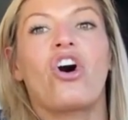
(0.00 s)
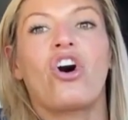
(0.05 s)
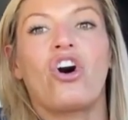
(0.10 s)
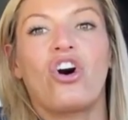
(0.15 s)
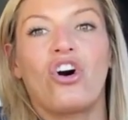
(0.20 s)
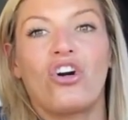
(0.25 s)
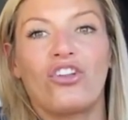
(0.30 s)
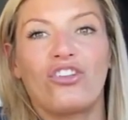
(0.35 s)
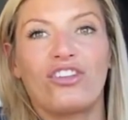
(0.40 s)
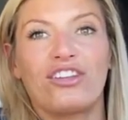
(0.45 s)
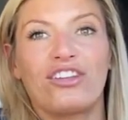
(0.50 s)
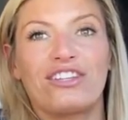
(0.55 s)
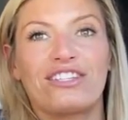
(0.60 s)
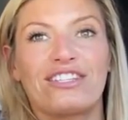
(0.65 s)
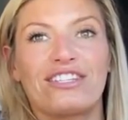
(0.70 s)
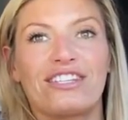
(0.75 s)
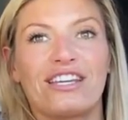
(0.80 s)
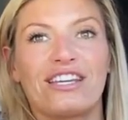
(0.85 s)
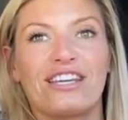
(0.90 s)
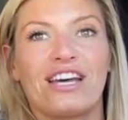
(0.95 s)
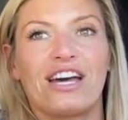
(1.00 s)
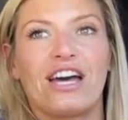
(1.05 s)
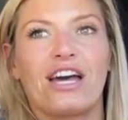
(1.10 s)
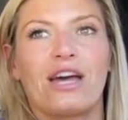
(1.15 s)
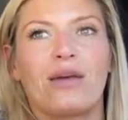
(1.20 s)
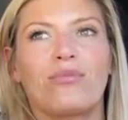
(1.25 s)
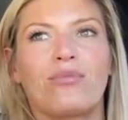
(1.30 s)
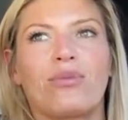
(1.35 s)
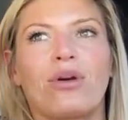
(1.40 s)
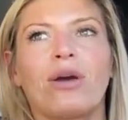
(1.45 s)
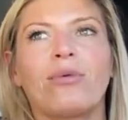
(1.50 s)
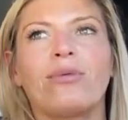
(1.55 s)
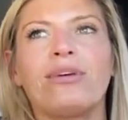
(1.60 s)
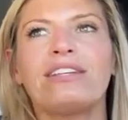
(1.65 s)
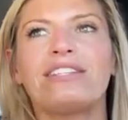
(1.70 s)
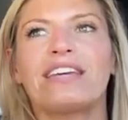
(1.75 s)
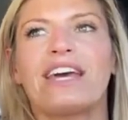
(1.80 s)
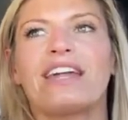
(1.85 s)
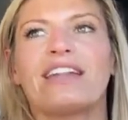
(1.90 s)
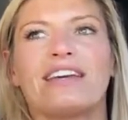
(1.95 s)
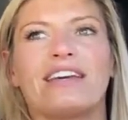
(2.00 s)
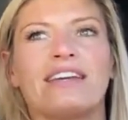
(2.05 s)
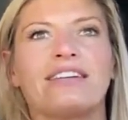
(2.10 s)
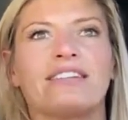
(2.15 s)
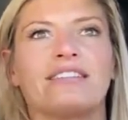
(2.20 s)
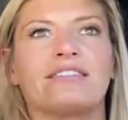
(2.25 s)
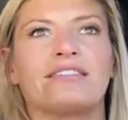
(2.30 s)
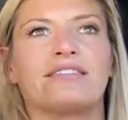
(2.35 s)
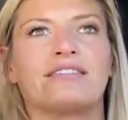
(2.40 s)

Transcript: All the time, probably daily.